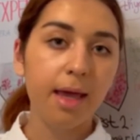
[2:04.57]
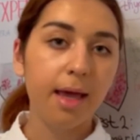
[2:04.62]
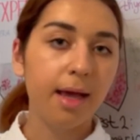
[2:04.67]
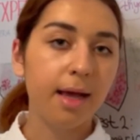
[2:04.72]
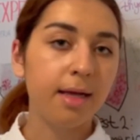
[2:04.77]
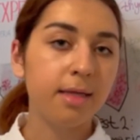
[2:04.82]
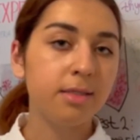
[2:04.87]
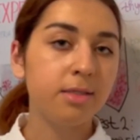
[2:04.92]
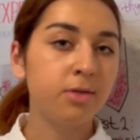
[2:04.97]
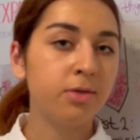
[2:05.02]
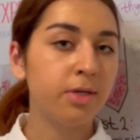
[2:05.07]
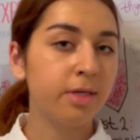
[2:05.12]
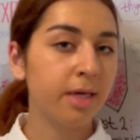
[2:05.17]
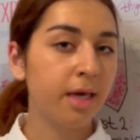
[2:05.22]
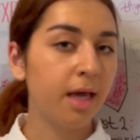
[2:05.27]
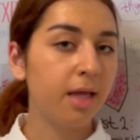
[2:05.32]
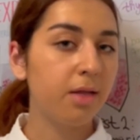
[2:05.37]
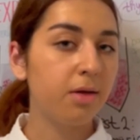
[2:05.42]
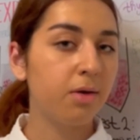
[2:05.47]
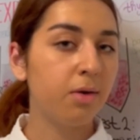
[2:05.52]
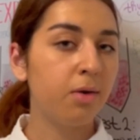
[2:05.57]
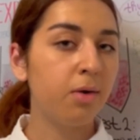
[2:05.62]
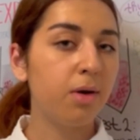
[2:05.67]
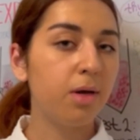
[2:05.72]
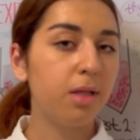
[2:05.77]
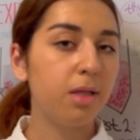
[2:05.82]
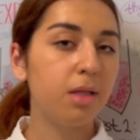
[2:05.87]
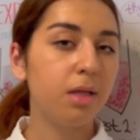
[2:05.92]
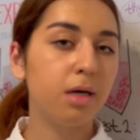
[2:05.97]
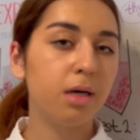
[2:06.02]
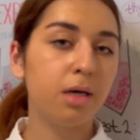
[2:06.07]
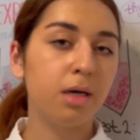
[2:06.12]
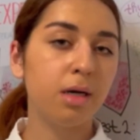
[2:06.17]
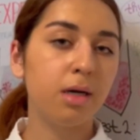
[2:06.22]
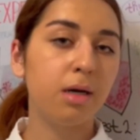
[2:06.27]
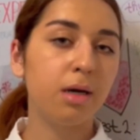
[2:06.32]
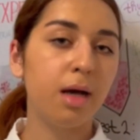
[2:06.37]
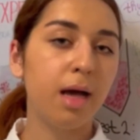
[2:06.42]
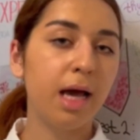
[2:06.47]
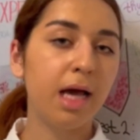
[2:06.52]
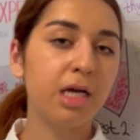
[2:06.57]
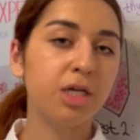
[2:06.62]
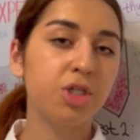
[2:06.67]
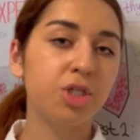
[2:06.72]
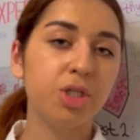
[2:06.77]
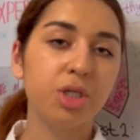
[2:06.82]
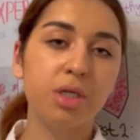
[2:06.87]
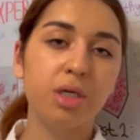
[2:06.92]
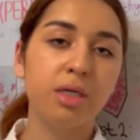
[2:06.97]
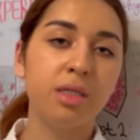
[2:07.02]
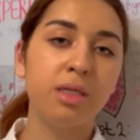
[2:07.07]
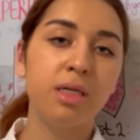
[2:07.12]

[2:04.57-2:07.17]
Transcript: And oregano oil actually